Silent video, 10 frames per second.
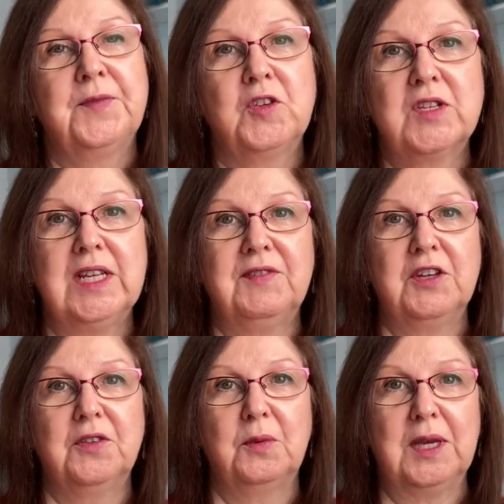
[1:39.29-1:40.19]
just leave it
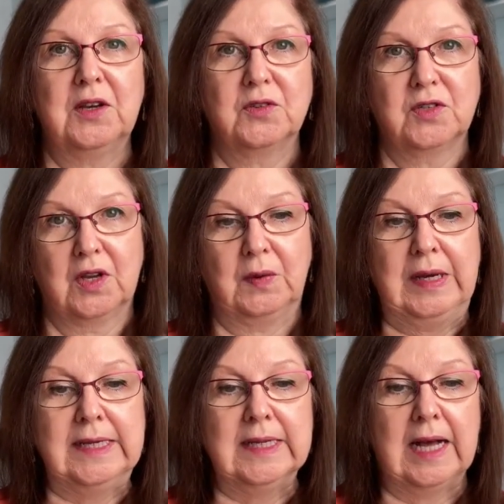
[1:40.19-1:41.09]
another week or so.
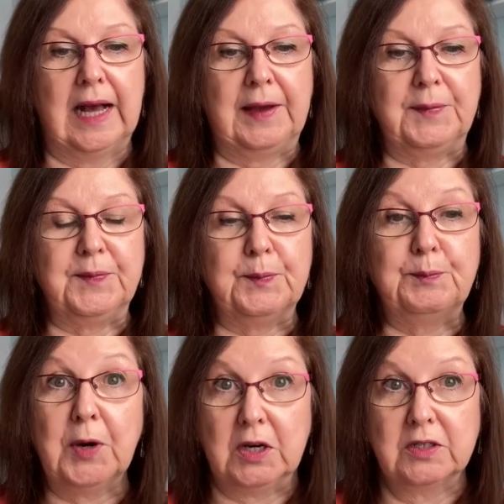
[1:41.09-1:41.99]

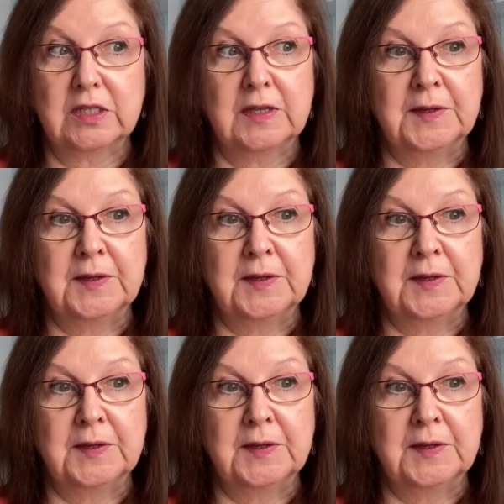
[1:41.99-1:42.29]
But